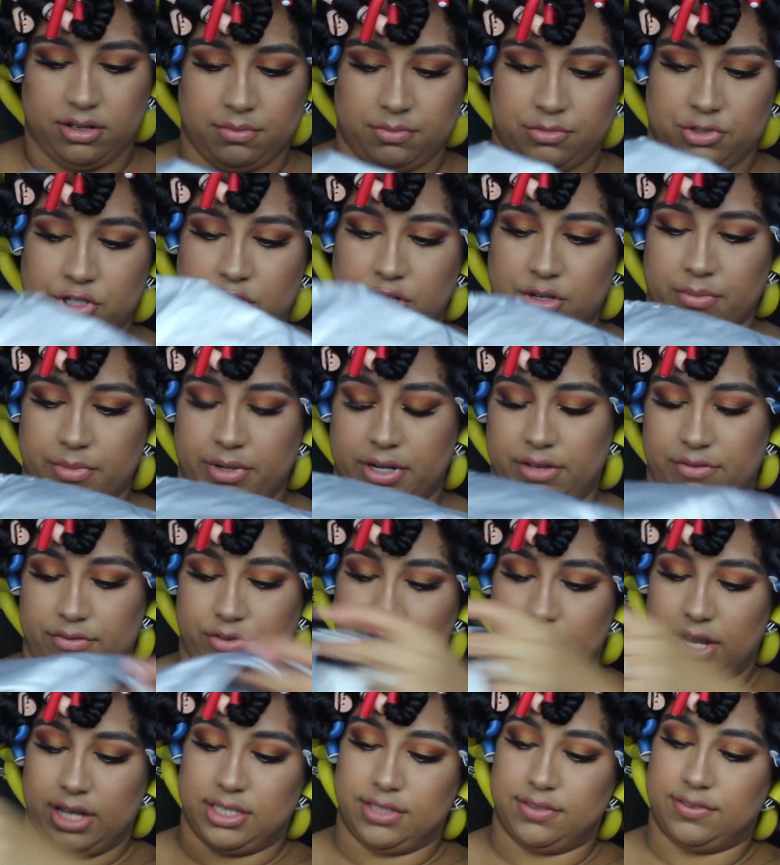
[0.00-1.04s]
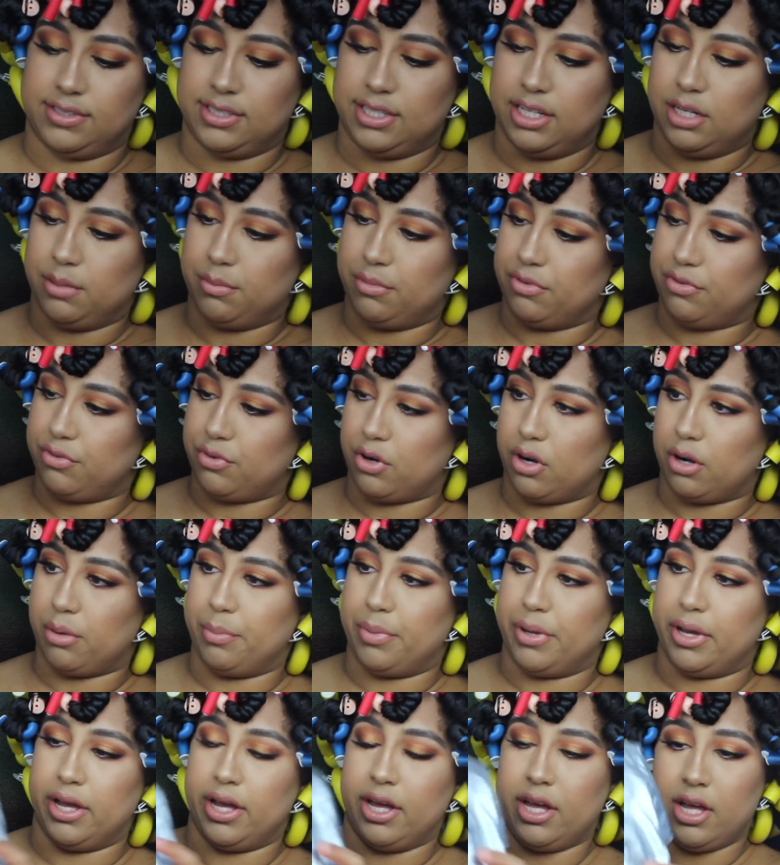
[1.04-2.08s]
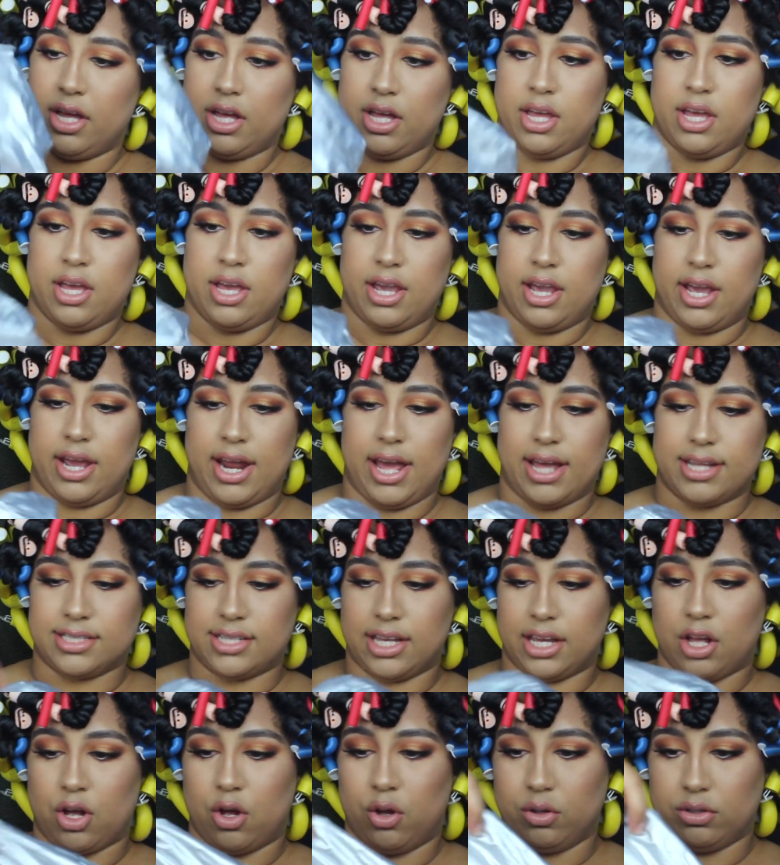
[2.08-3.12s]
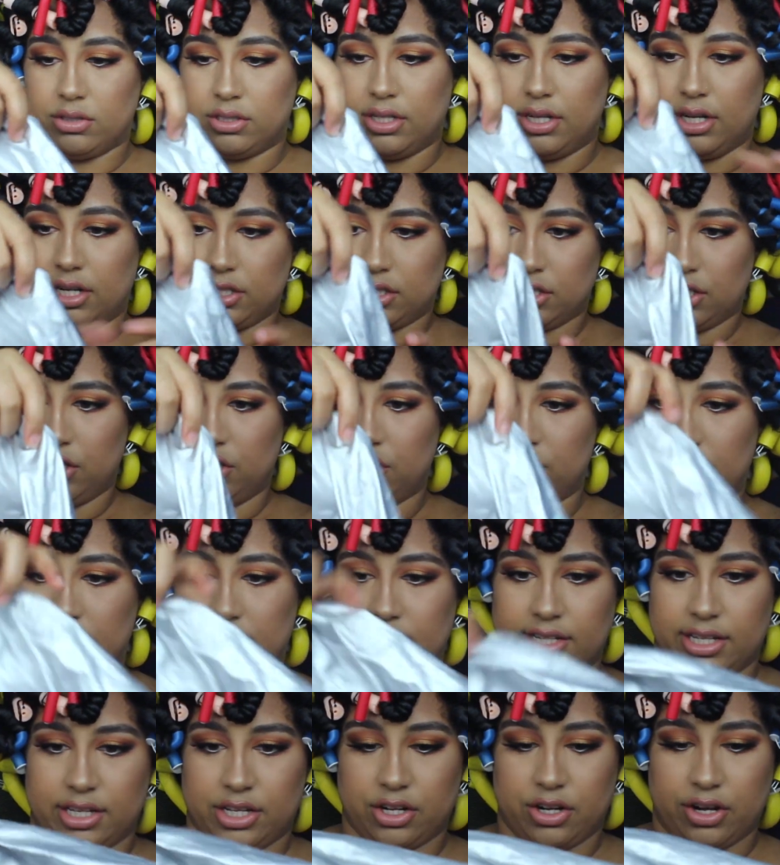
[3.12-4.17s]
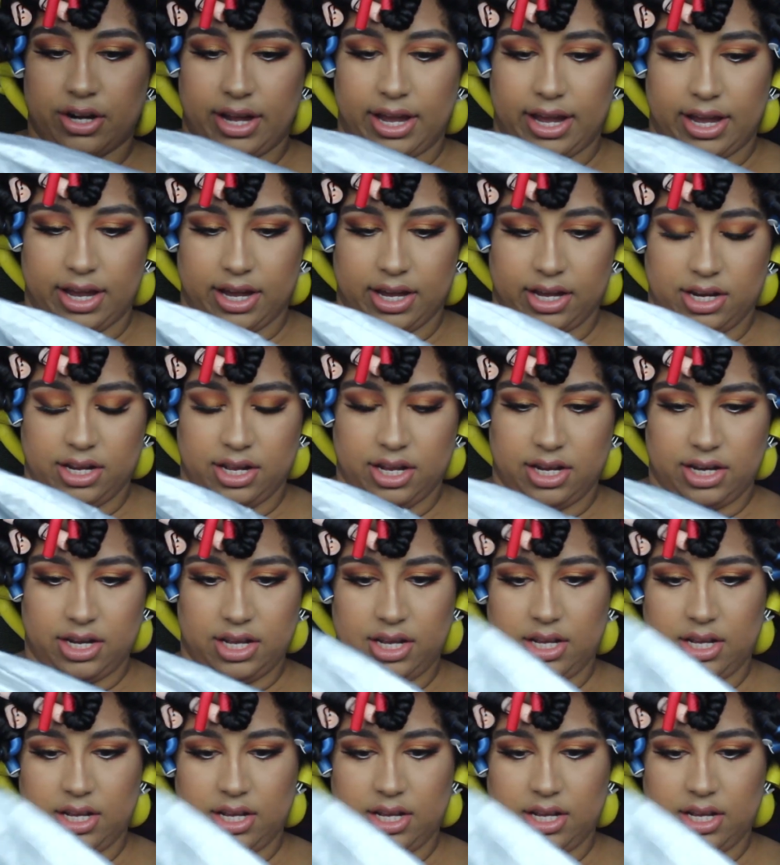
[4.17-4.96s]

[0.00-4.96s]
I'm sure many of you guys have seen it before, but it has like holes in it, so you just stick your head in